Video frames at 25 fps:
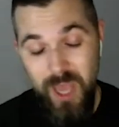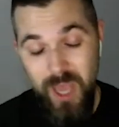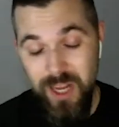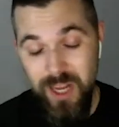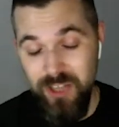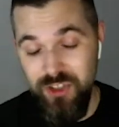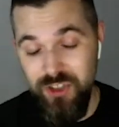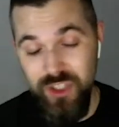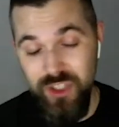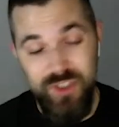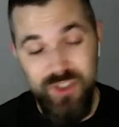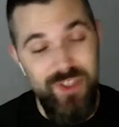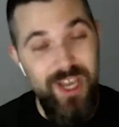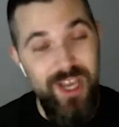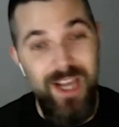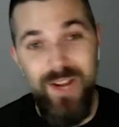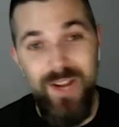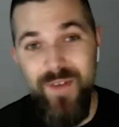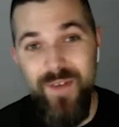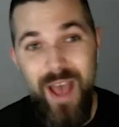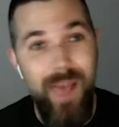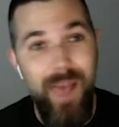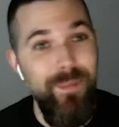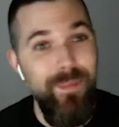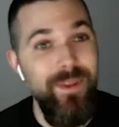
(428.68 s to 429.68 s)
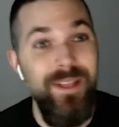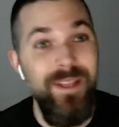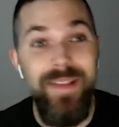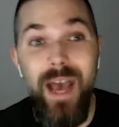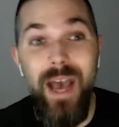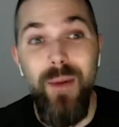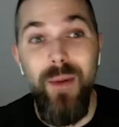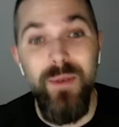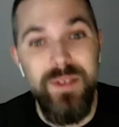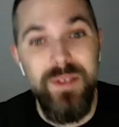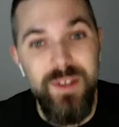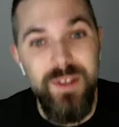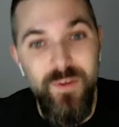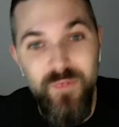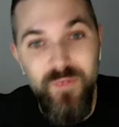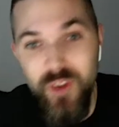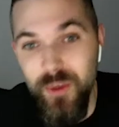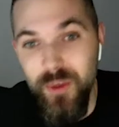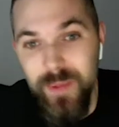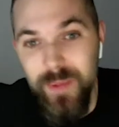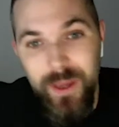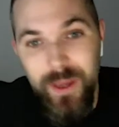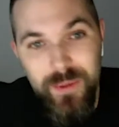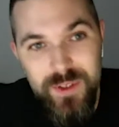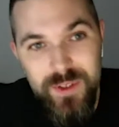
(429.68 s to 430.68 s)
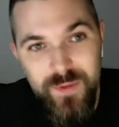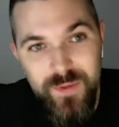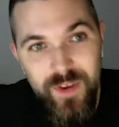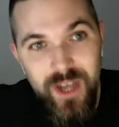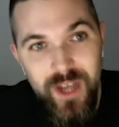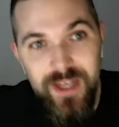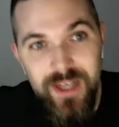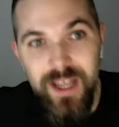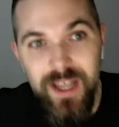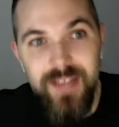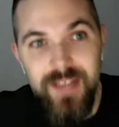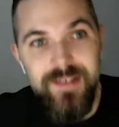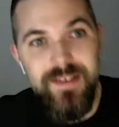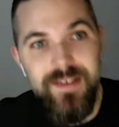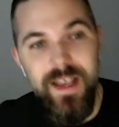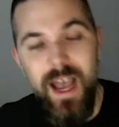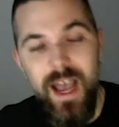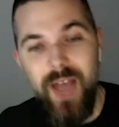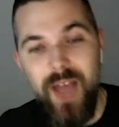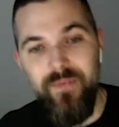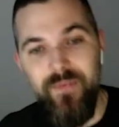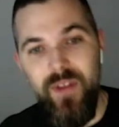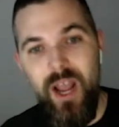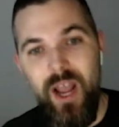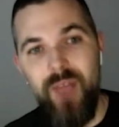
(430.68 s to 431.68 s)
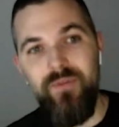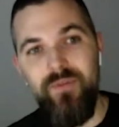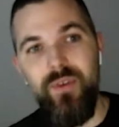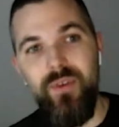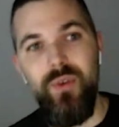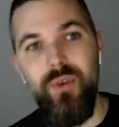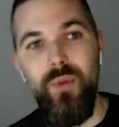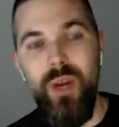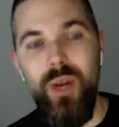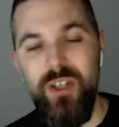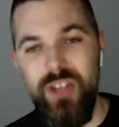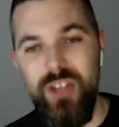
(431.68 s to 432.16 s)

it just kind of happened that was the film that was financed after